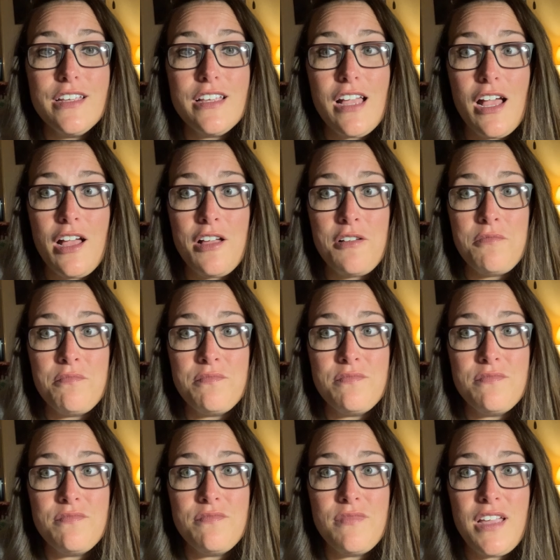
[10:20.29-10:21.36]
Um,
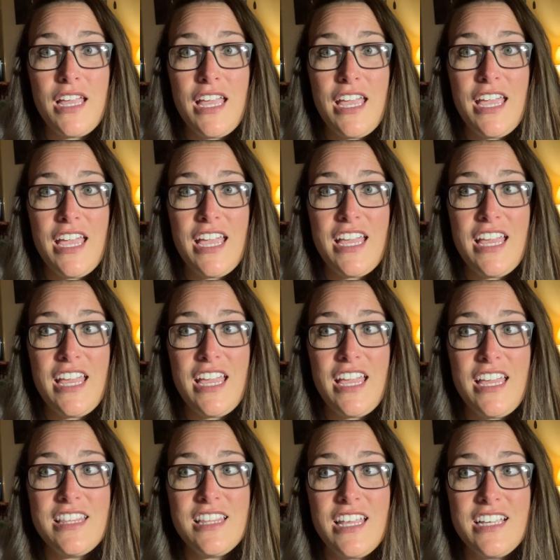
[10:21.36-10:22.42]

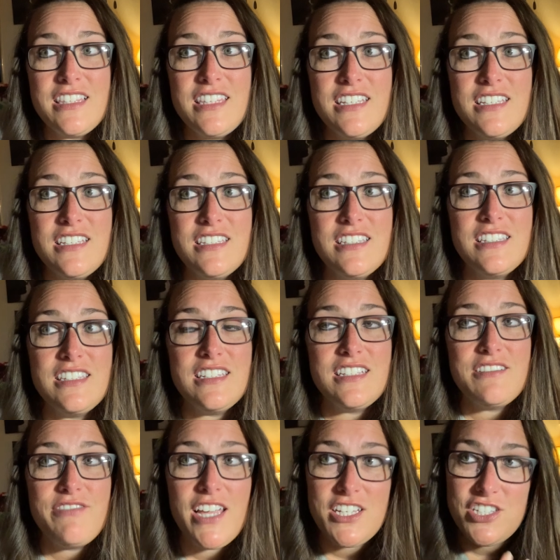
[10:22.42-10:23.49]
and like the, the
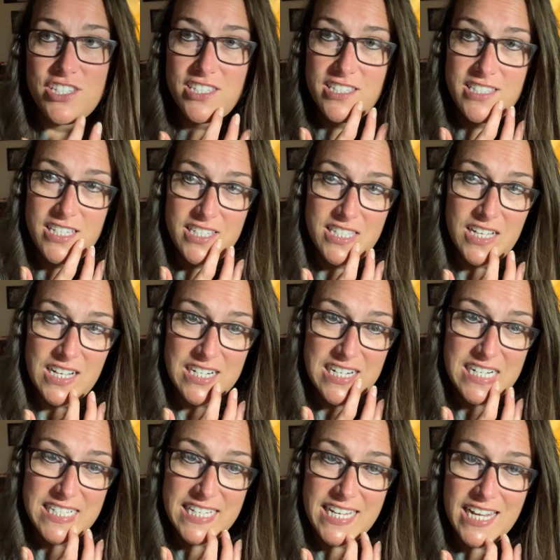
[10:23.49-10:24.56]
infectious disease doctor
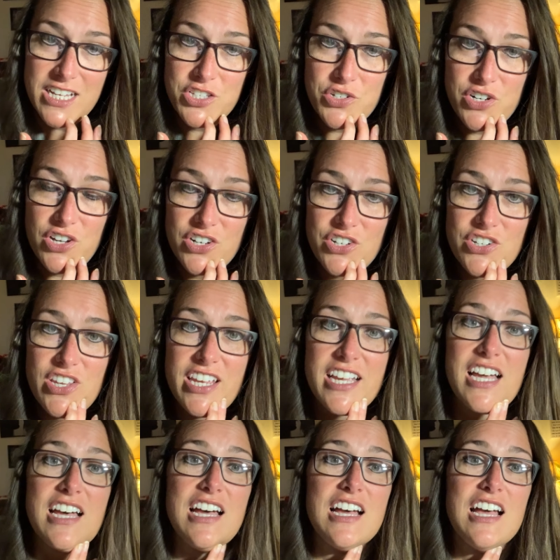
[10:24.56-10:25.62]
and the cancer doctor, like,
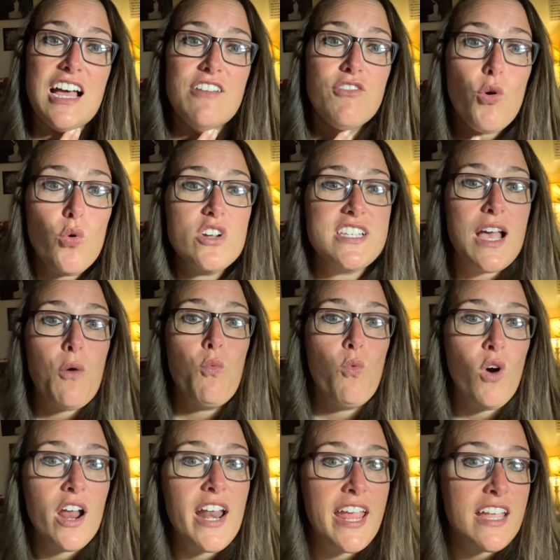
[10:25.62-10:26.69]
of course I
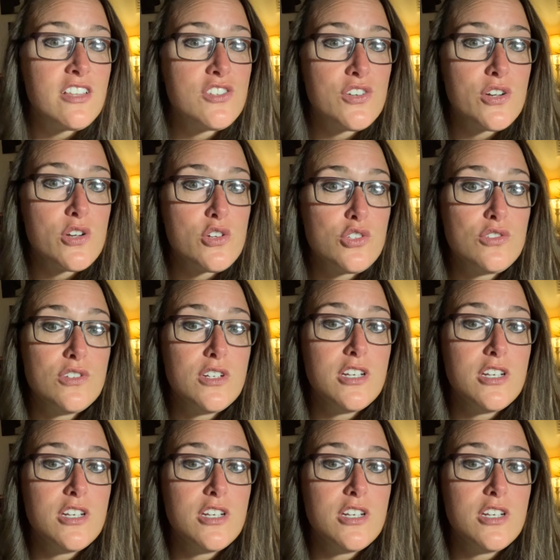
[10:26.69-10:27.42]
want answers,